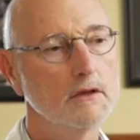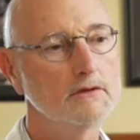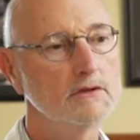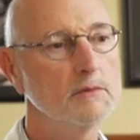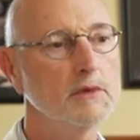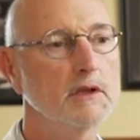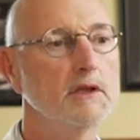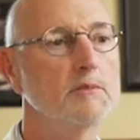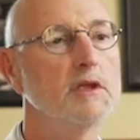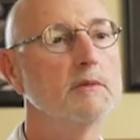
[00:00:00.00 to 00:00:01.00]
typically
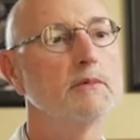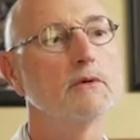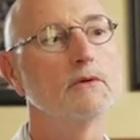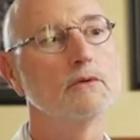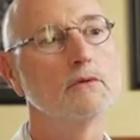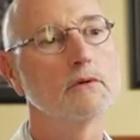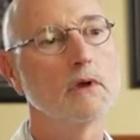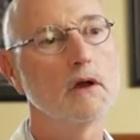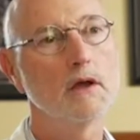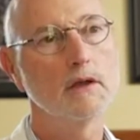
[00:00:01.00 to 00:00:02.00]
people who are
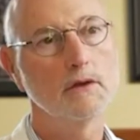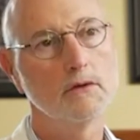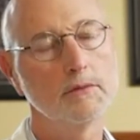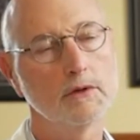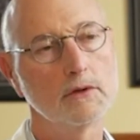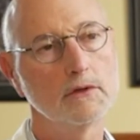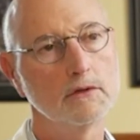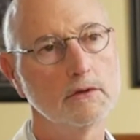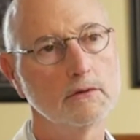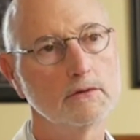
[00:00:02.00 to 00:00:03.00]
on an opioid
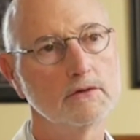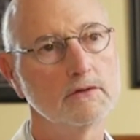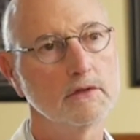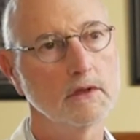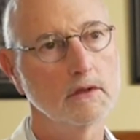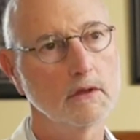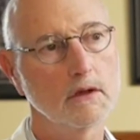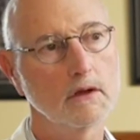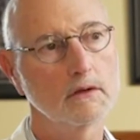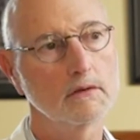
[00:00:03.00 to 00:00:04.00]
dose
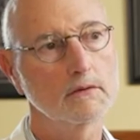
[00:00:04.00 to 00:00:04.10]
are